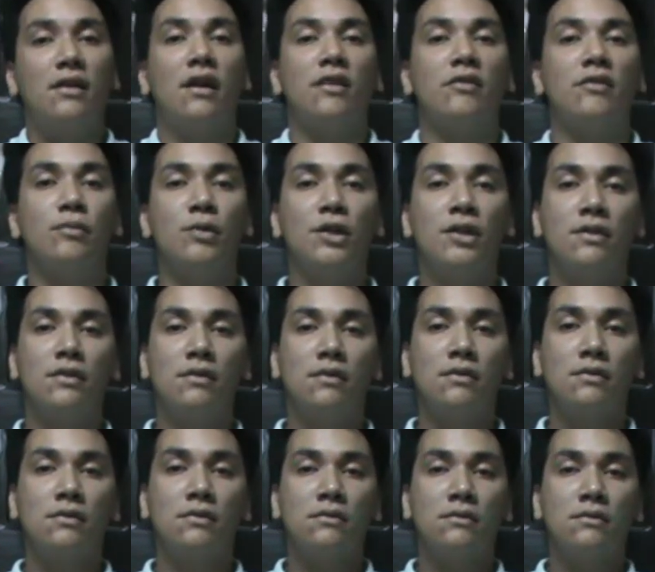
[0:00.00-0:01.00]
government
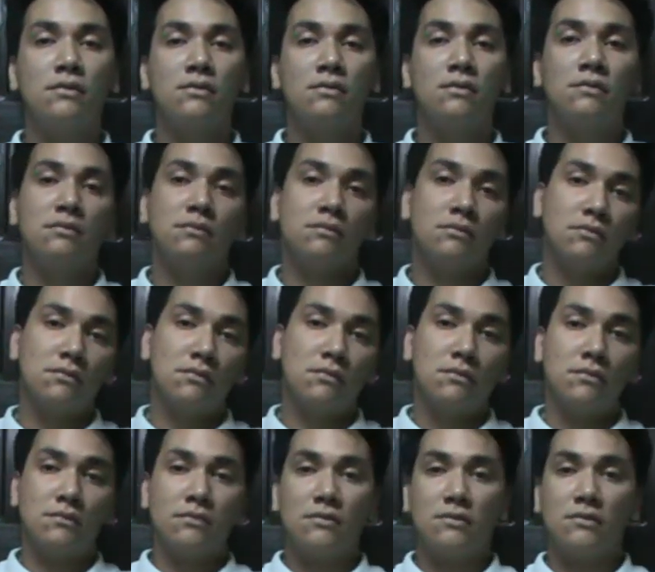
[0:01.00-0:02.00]

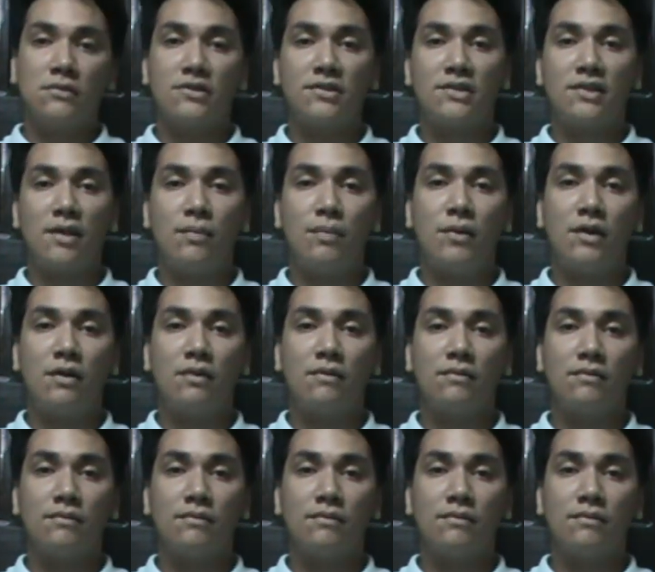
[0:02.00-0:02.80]
to step in.